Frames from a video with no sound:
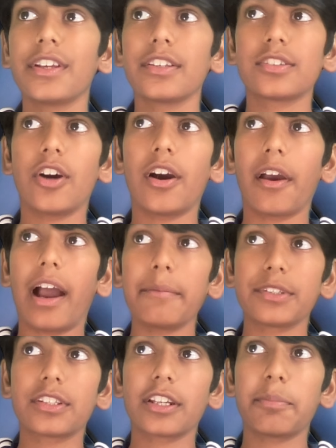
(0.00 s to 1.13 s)
So I'm
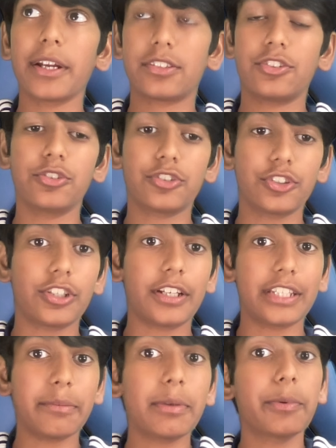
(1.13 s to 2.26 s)
just going to press
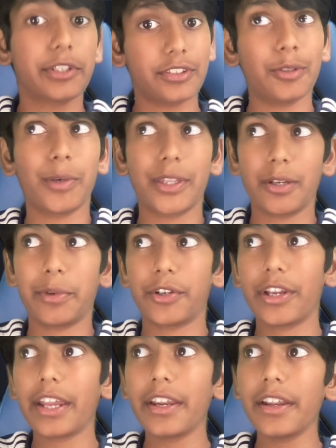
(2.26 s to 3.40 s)
users.db, which is the one that we
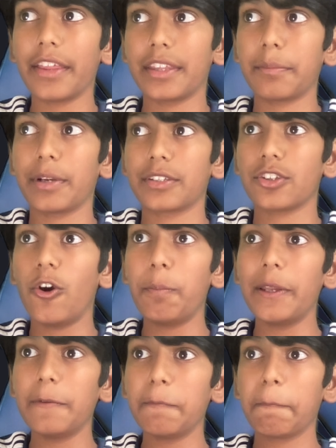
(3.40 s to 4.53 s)
created, and then press
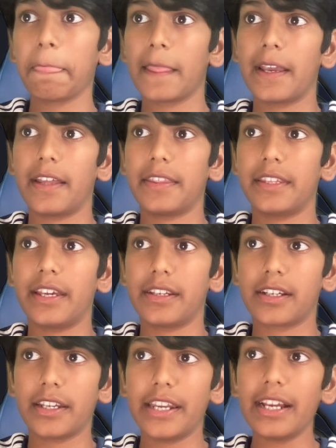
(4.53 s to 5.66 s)
open, and then
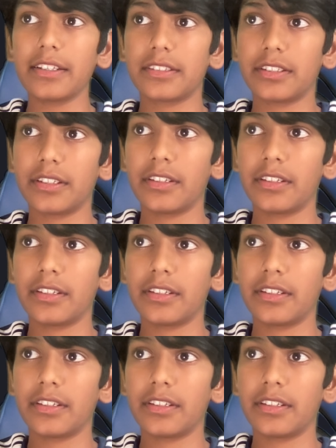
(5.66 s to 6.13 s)
connect.